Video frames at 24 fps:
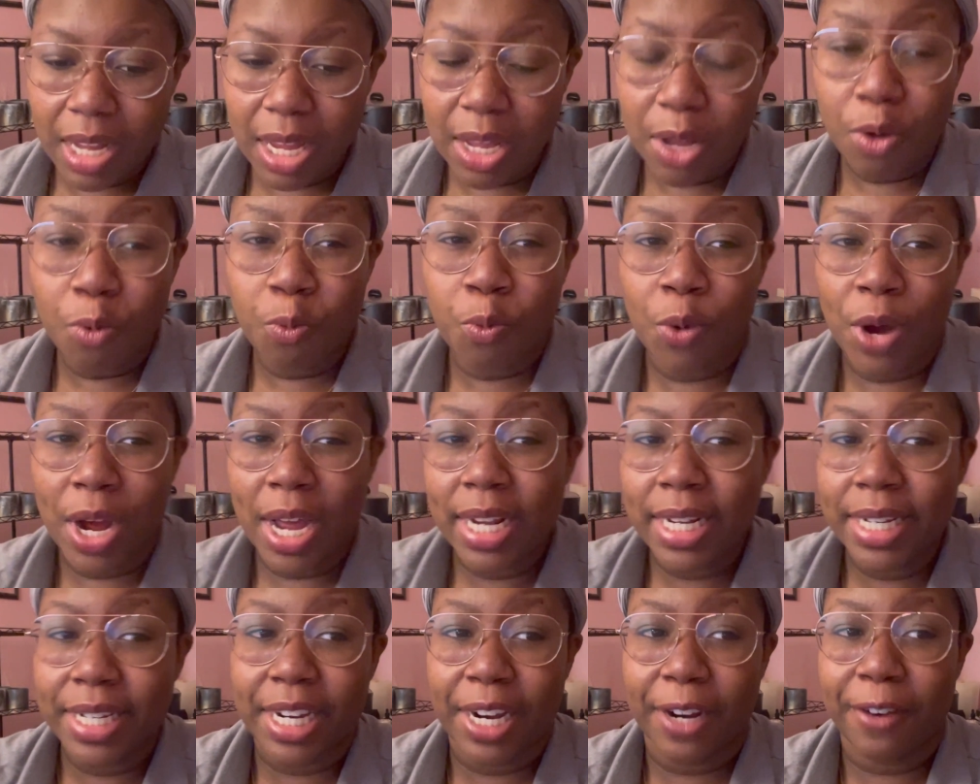
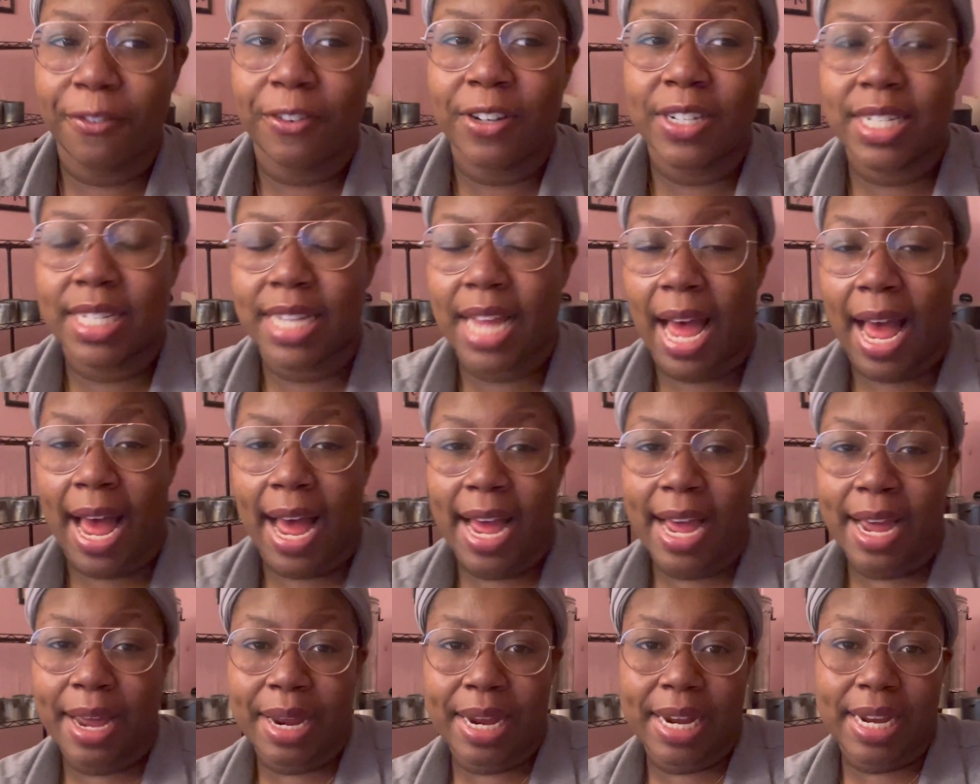one difference
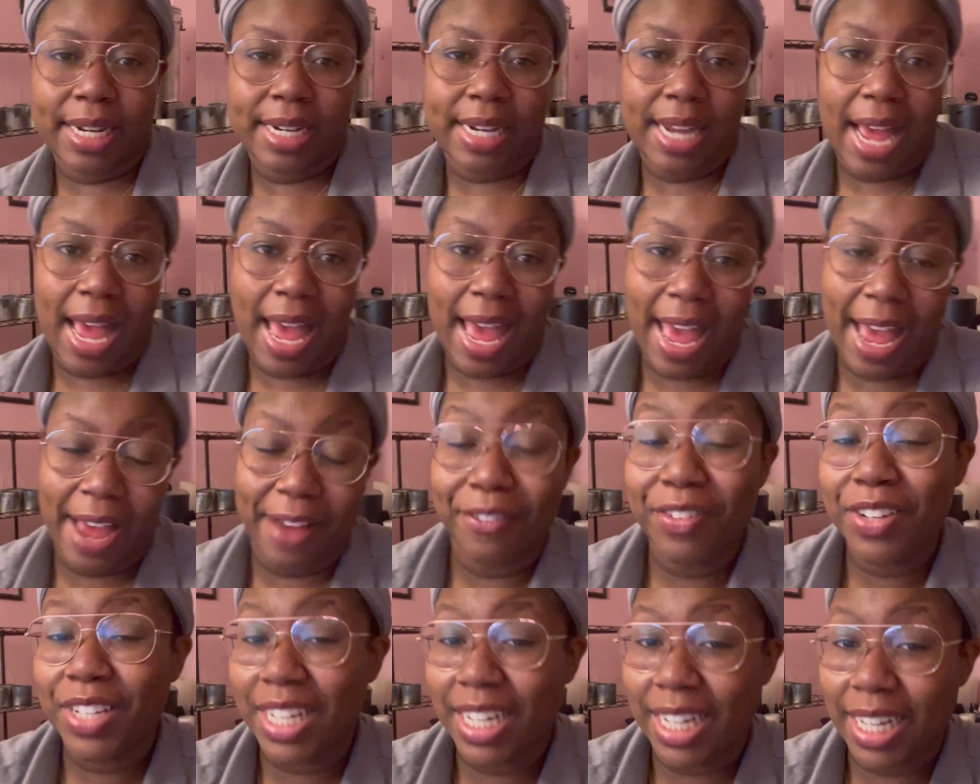I
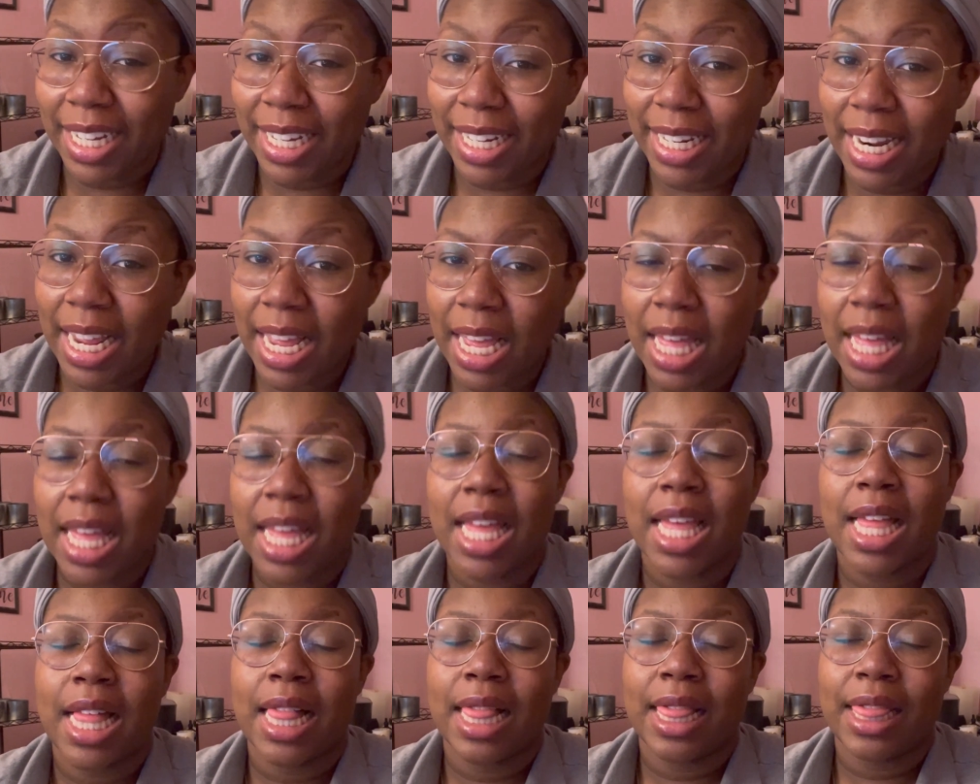have done
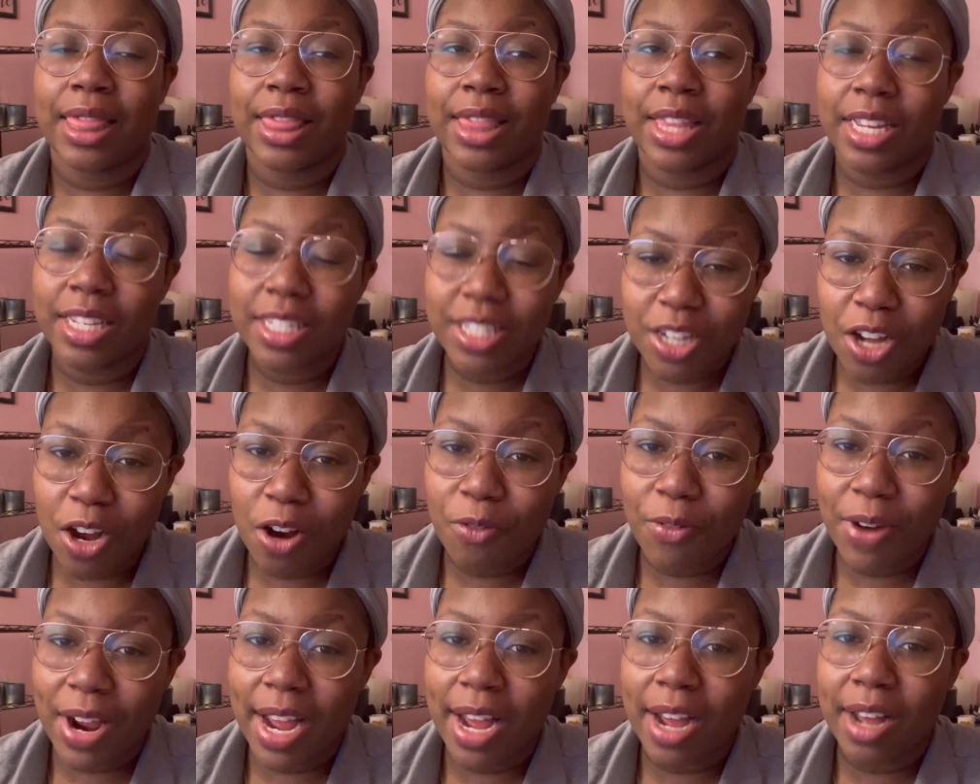this go
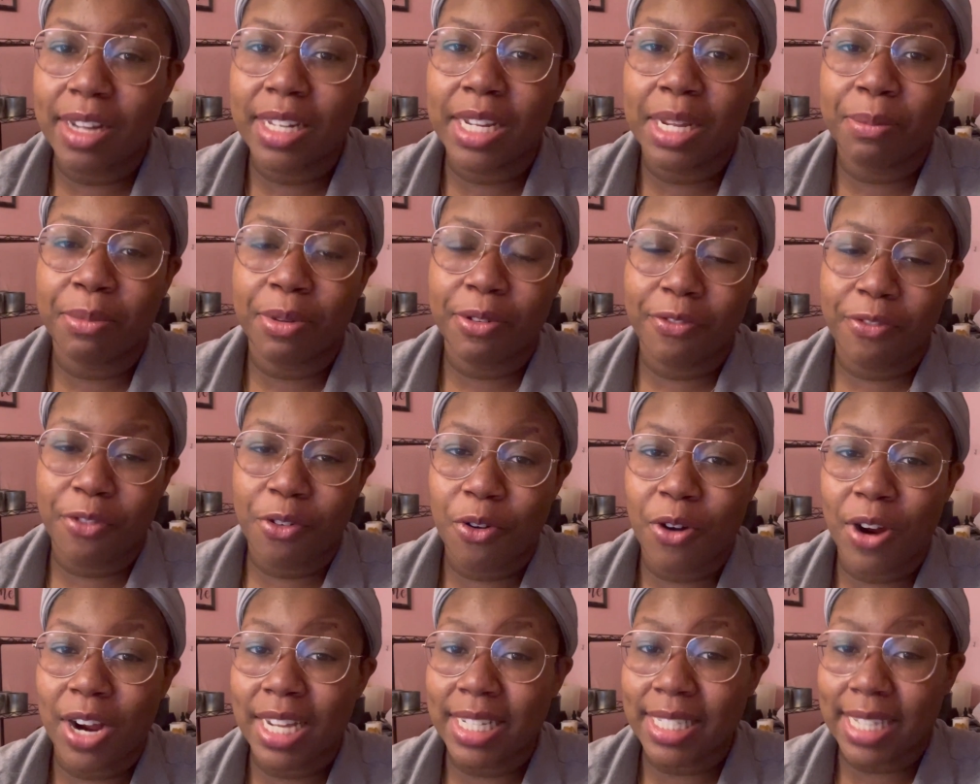round than
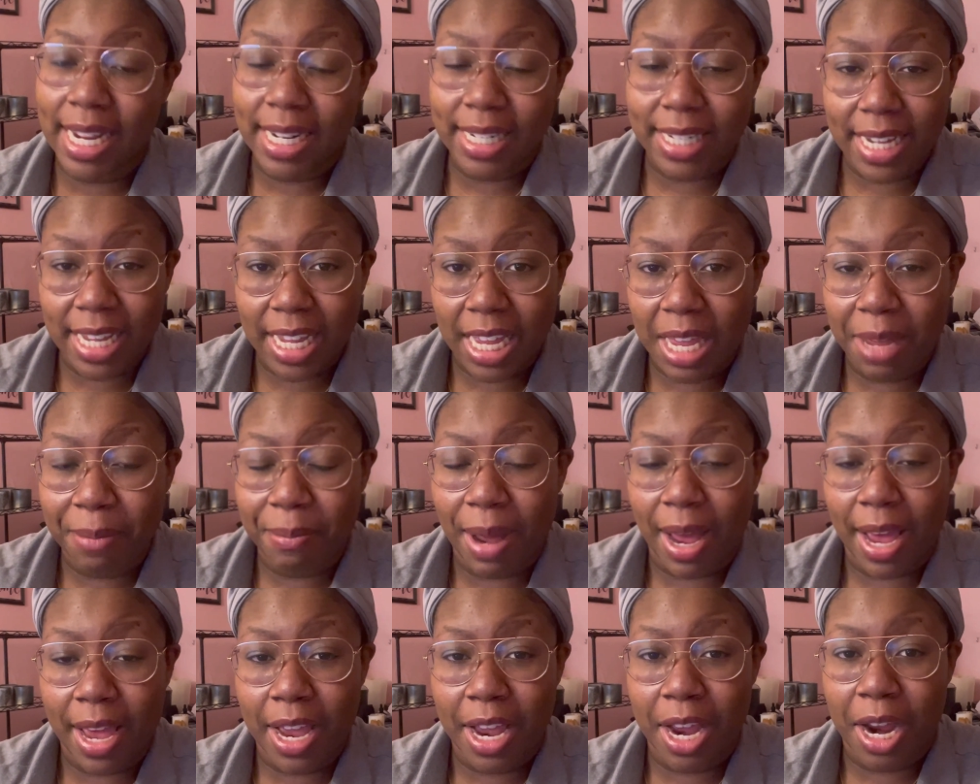before is I did get
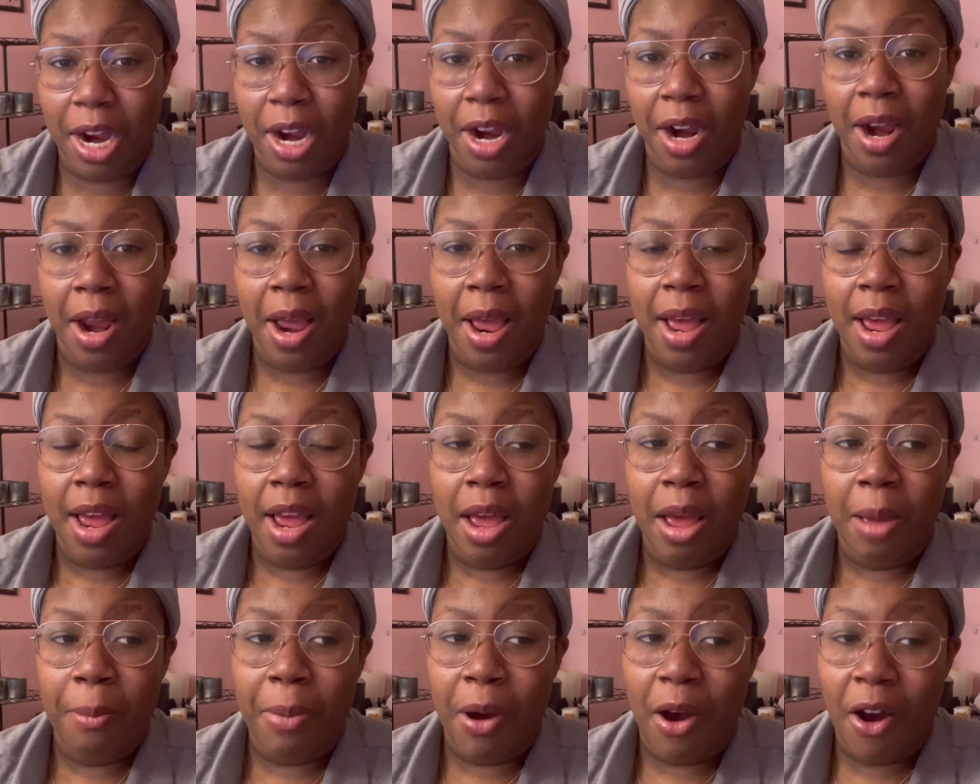my hair
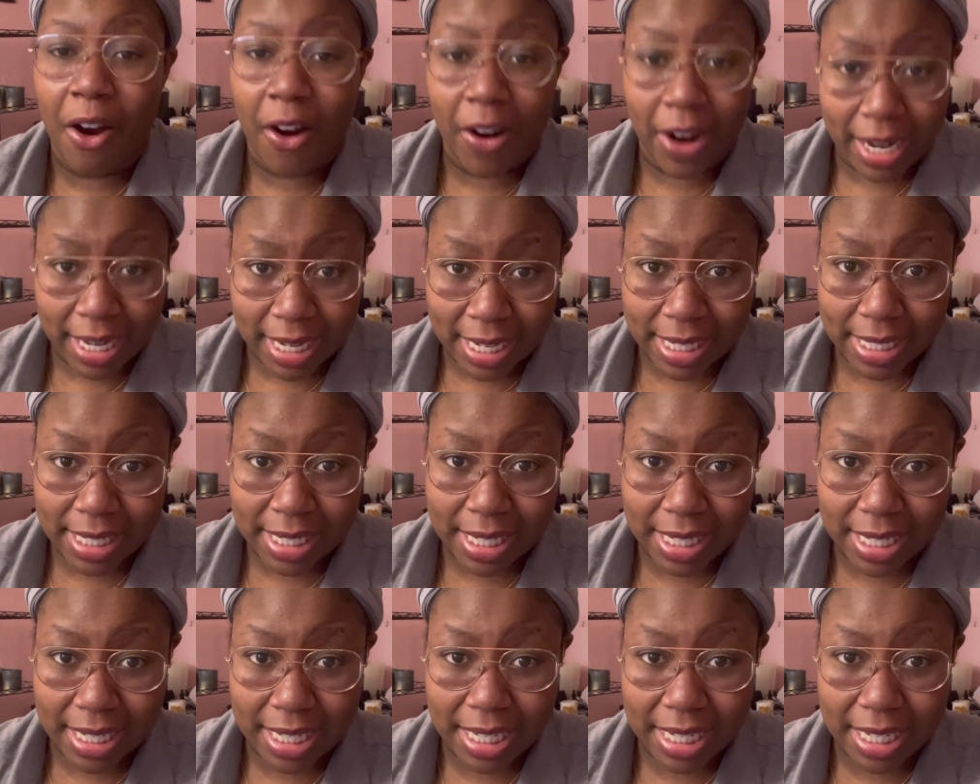parted,